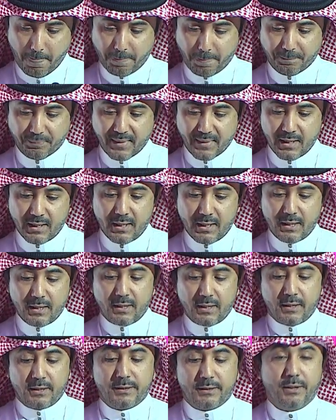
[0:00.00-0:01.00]
So
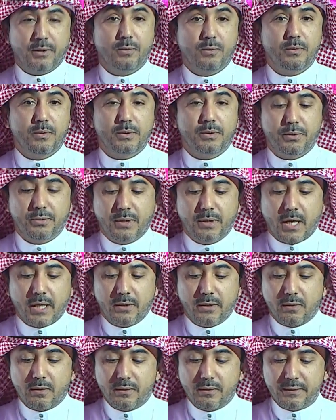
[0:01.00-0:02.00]
to diagnose
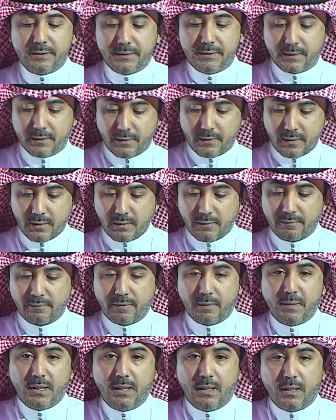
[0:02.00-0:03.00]
familial
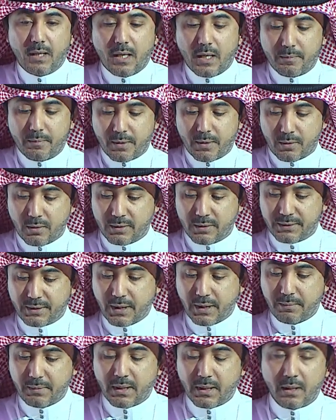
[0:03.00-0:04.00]
hypercholesterolemia,
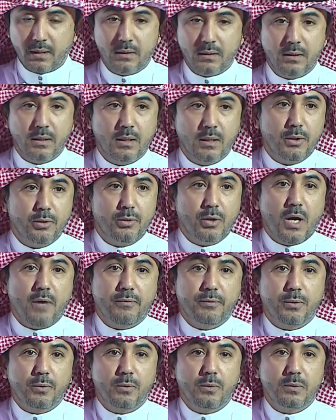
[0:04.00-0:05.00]
you have to rule
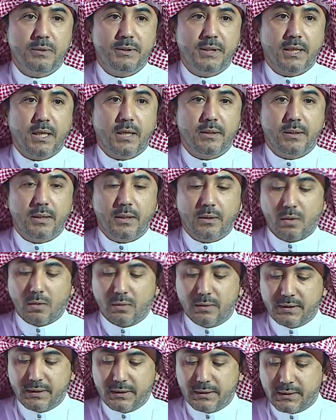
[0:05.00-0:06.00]
secondary causes
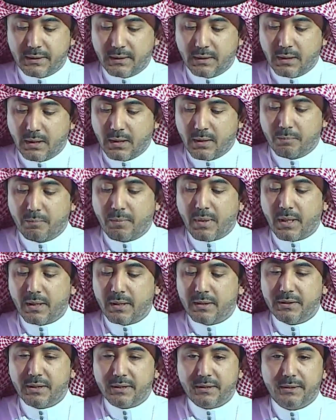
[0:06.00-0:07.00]
by just doing
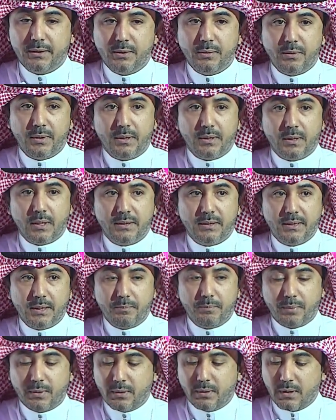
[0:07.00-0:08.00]
a simple,
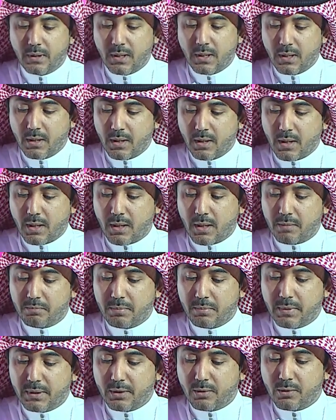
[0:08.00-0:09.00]
a
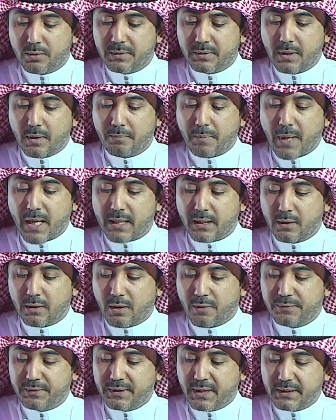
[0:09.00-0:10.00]
panel of tests.
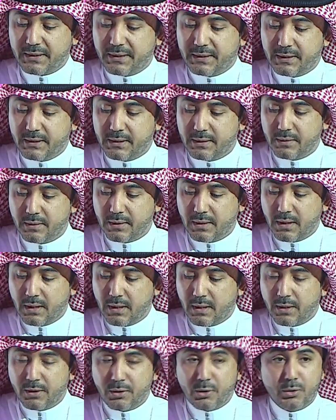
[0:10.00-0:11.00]
Usually
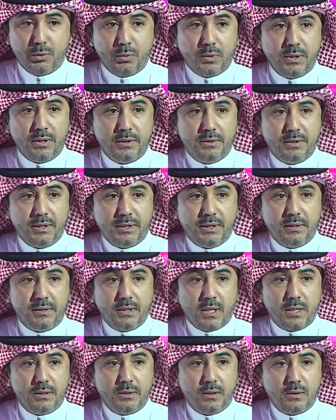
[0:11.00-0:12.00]
treating the
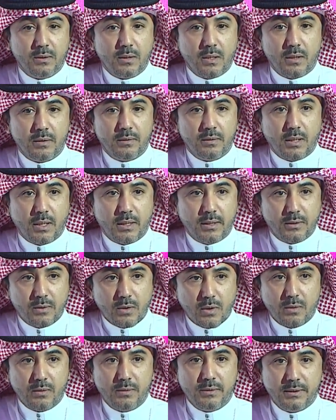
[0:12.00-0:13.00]
underlying cause,
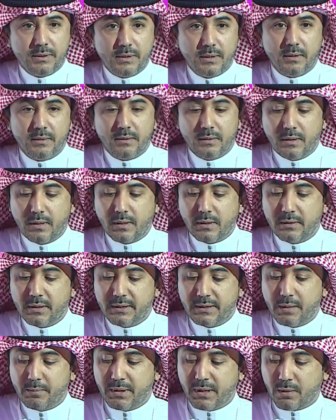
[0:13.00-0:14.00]
the dyslipidemia will
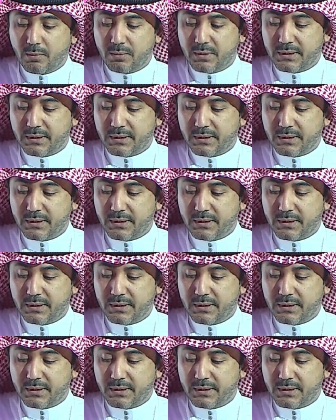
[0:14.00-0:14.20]
disappear.